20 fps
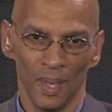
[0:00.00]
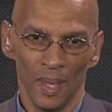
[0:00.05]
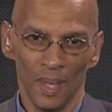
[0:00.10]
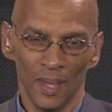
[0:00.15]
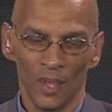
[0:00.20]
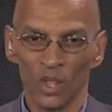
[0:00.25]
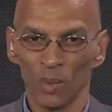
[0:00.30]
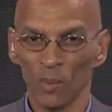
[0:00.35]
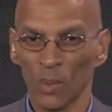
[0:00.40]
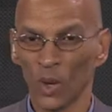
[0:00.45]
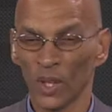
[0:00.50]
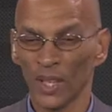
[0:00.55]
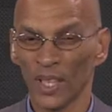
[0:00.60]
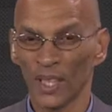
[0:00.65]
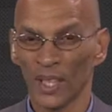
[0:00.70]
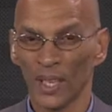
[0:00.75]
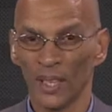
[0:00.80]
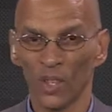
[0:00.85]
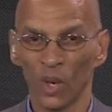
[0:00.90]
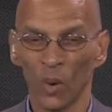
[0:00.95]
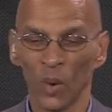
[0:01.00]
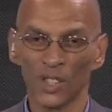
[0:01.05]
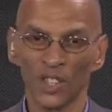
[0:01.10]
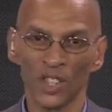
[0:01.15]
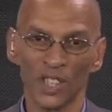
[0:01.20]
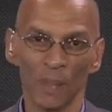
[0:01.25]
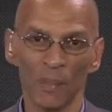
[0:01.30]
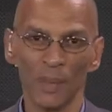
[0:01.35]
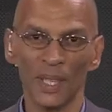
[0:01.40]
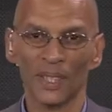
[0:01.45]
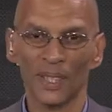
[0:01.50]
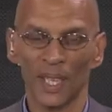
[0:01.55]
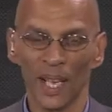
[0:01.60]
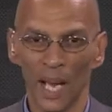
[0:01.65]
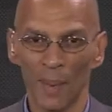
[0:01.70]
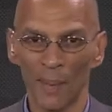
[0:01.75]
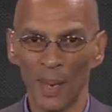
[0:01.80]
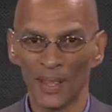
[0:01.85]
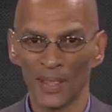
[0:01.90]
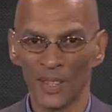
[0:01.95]
Good morning. You're watching The Mint.
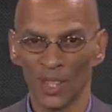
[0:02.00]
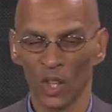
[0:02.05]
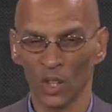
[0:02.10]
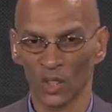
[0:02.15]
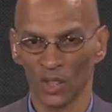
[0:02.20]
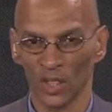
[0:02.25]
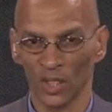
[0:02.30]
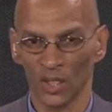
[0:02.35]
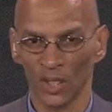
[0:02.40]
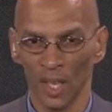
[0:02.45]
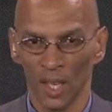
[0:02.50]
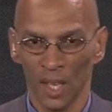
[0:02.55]
I'm Andy Hodges.